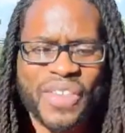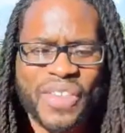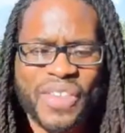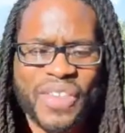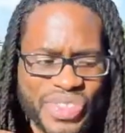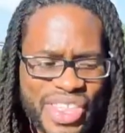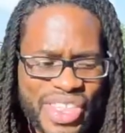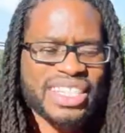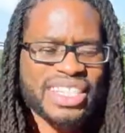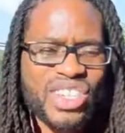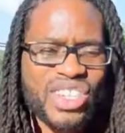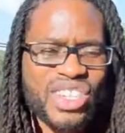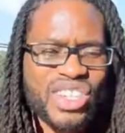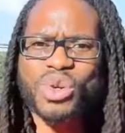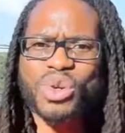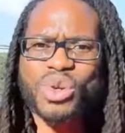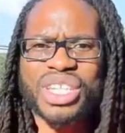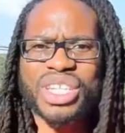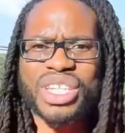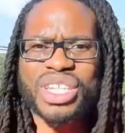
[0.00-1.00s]
this
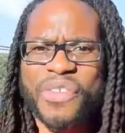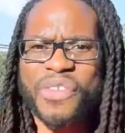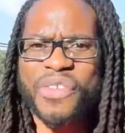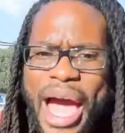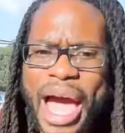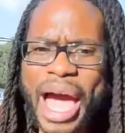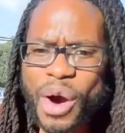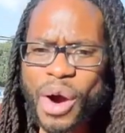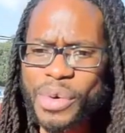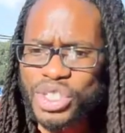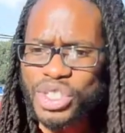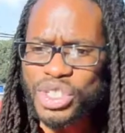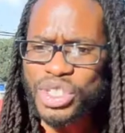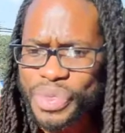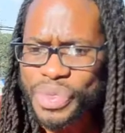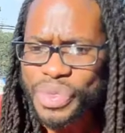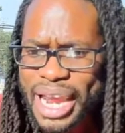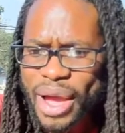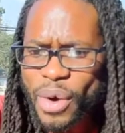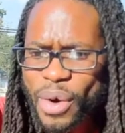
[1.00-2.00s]
notion of power so
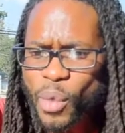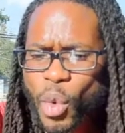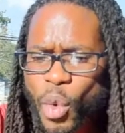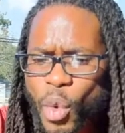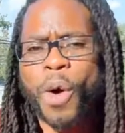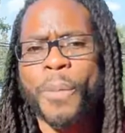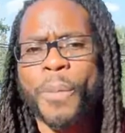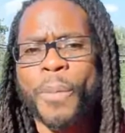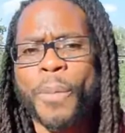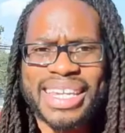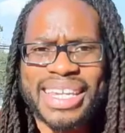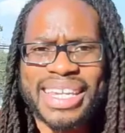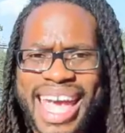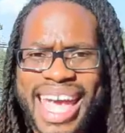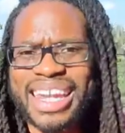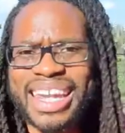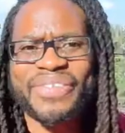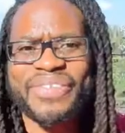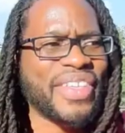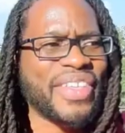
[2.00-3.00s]
that it won't be
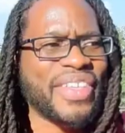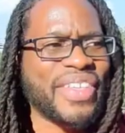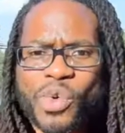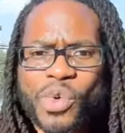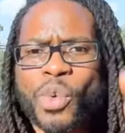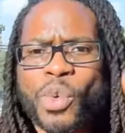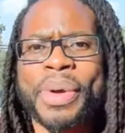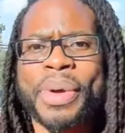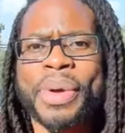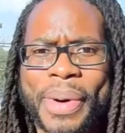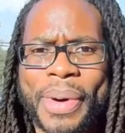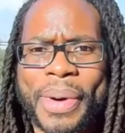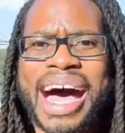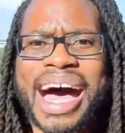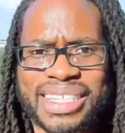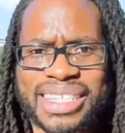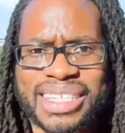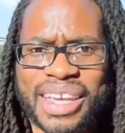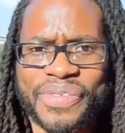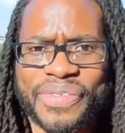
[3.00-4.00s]
negative and that it will be
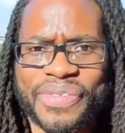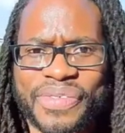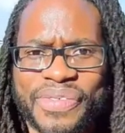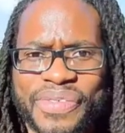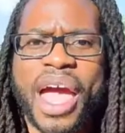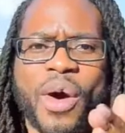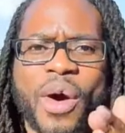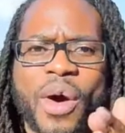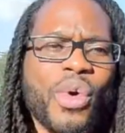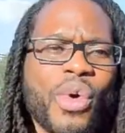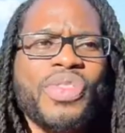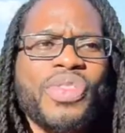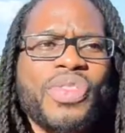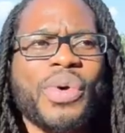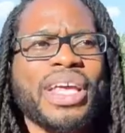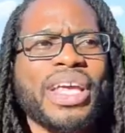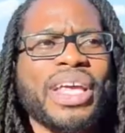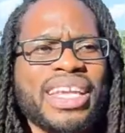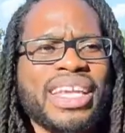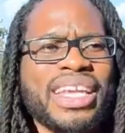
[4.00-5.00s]
positive. And one of the
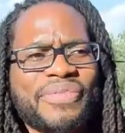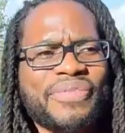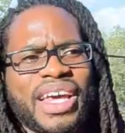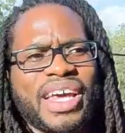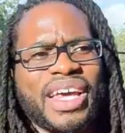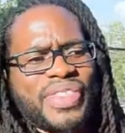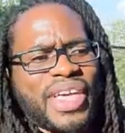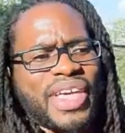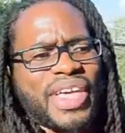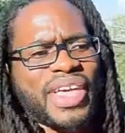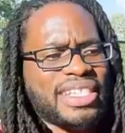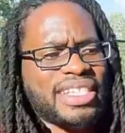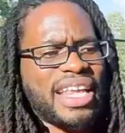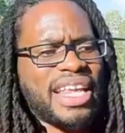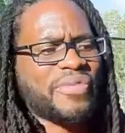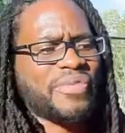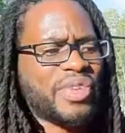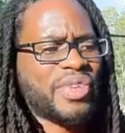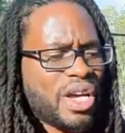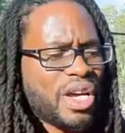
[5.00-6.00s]
ways that I've done that is
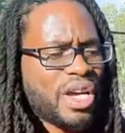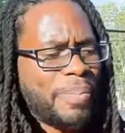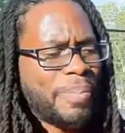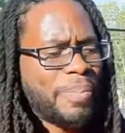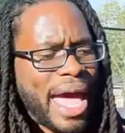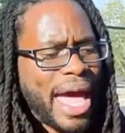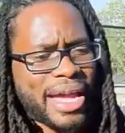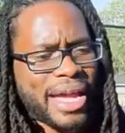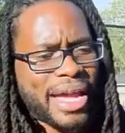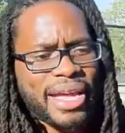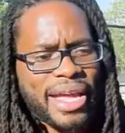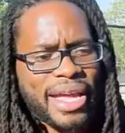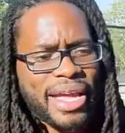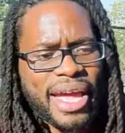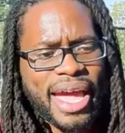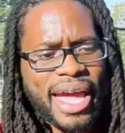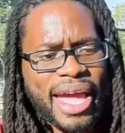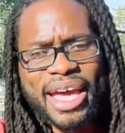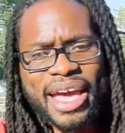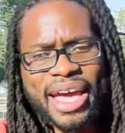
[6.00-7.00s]
I've looked back
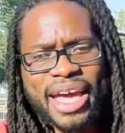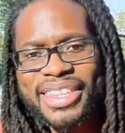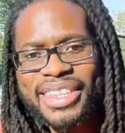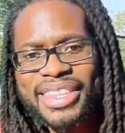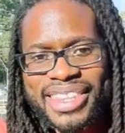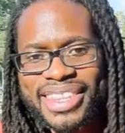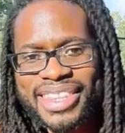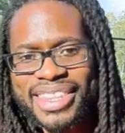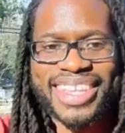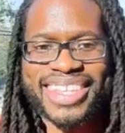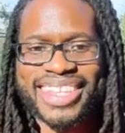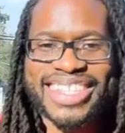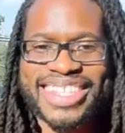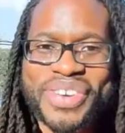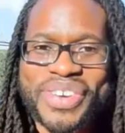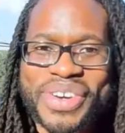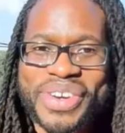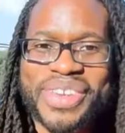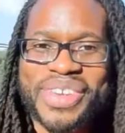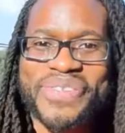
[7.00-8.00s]
at the
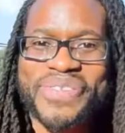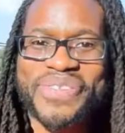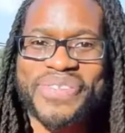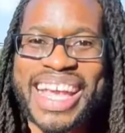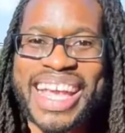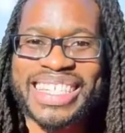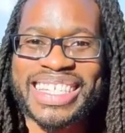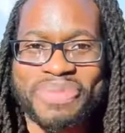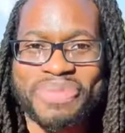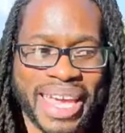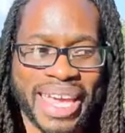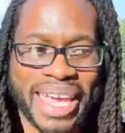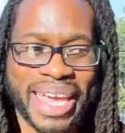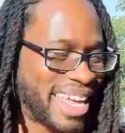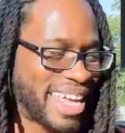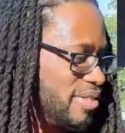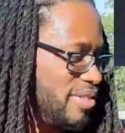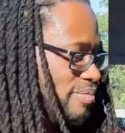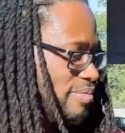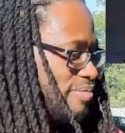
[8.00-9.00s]
series of
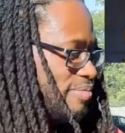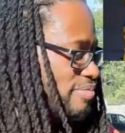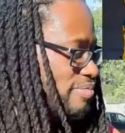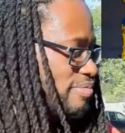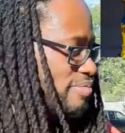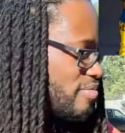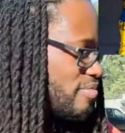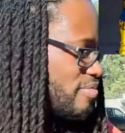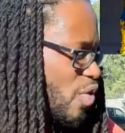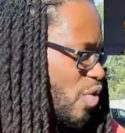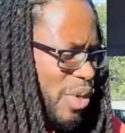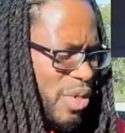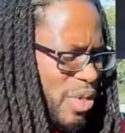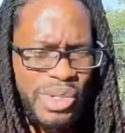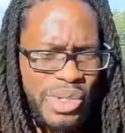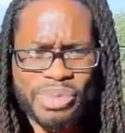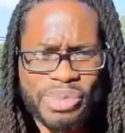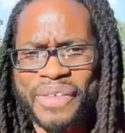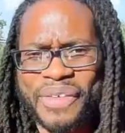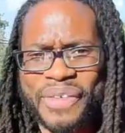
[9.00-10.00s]
X-Men, which
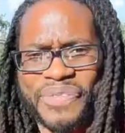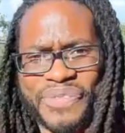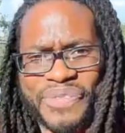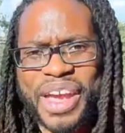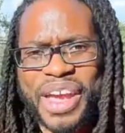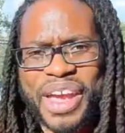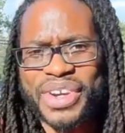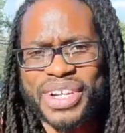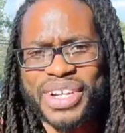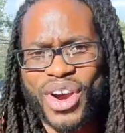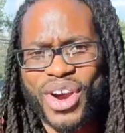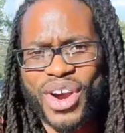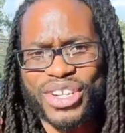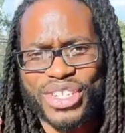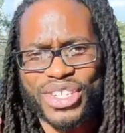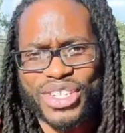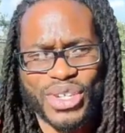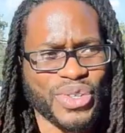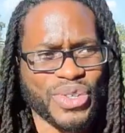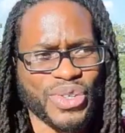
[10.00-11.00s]
was my favorite
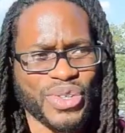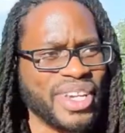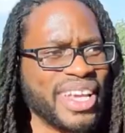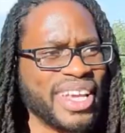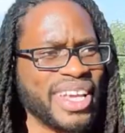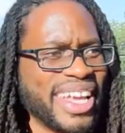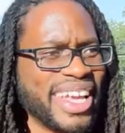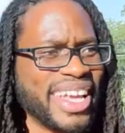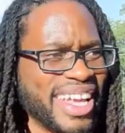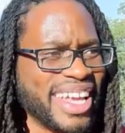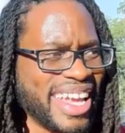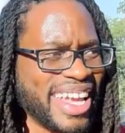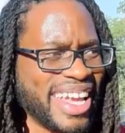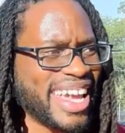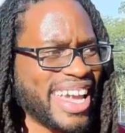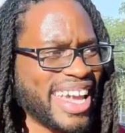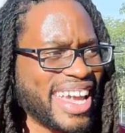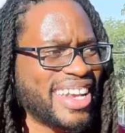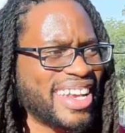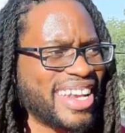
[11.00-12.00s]
cartoon
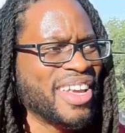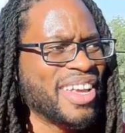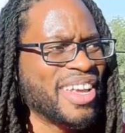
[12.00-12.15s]
in